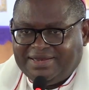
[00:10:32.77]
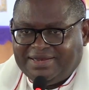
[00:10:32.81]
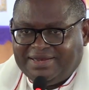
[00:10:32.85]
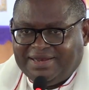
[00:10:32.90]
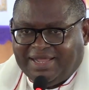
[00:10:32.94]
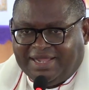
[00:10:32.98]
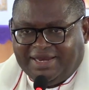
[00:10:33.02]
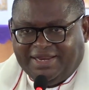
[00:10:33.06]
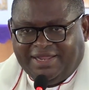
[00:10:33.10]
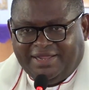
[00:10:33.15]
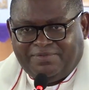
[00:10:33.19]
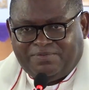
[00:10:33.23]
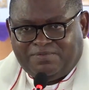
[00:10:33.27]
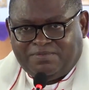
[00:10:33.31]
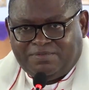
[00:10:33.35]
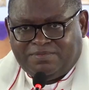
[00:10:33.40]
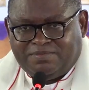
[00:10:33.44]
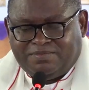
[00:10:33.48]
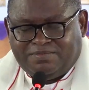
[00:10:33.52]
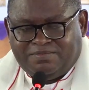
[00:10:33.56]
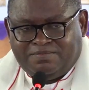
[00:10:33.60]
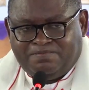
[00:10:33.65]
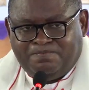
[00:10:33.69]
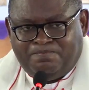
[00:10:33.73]
that
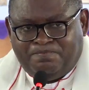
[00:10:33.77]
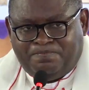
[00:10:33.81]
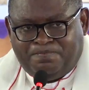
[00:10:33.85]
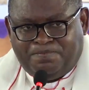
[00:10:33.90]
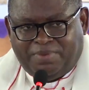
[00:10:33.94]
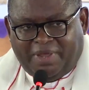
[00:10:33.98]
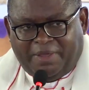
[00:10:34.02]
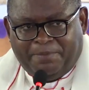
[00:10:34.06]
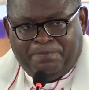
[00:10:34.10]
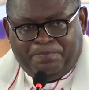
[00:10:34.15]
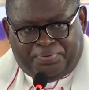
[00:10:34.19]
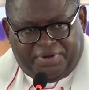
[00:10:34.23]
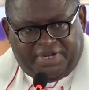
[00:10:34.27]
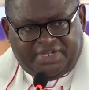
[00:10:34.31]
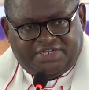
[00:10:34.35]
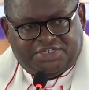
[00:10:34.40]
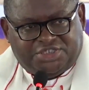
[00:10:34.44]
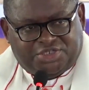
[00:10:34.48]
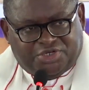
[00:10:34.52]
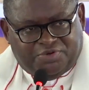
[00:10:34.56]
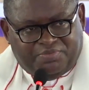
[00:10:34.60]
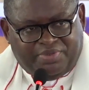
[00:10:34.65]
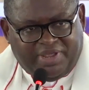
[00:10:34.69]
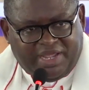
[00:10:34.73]
a priest
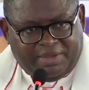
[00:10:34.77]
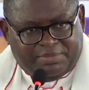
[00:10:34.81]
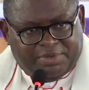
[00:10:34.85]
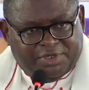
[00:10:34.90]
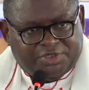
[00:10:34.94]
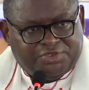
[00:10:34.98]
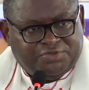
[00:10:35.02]
should be able